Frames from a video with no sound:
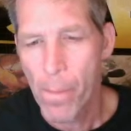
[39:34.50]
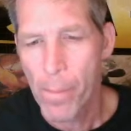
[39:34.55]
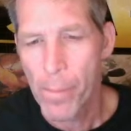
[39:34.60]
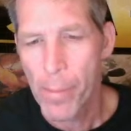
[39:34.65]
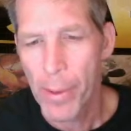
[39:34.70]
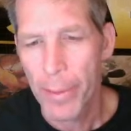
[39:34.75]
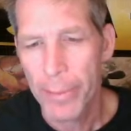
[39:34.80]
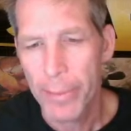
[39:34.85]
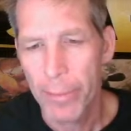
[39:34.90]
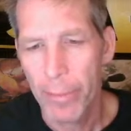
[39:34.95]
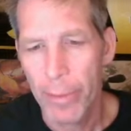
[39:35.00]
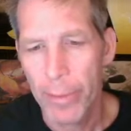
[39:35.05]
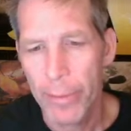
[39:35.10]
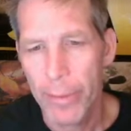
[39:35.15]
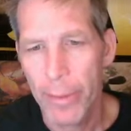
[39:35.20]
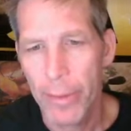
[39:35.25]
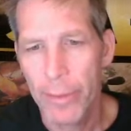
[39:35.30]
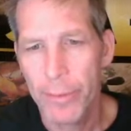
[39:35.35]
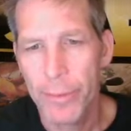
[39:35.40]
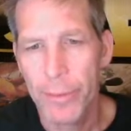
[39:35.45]
pancreatic
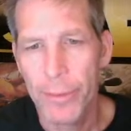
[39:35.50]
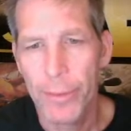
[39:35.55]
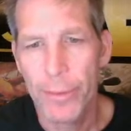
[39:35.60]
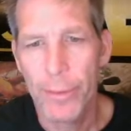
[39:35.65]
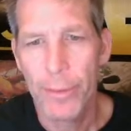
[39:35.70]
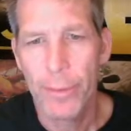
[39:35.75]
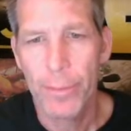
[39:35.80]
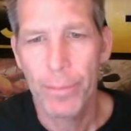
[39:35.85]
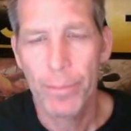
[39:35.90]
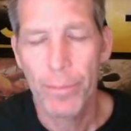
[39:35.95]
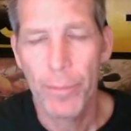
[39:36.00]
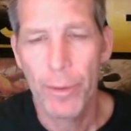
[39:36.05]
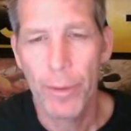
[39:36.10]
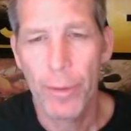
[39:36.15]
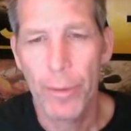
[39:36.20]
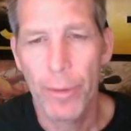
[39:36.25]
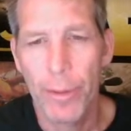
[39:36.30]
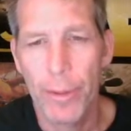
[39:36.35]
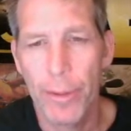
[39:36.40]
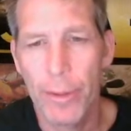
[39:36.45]
cancer. All
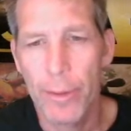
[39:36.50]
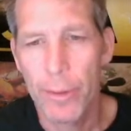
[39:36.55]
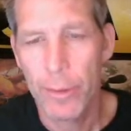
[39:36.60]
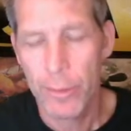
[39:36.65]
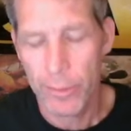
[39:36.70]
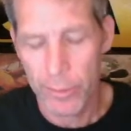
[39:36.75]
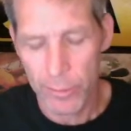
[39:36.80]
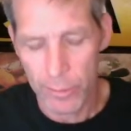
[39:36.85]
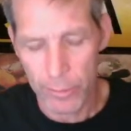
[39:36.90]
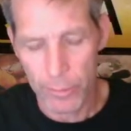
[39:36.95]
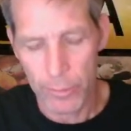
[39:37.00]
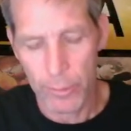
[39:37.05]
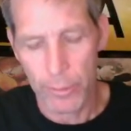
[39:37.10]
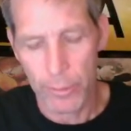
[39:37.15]
right, and this is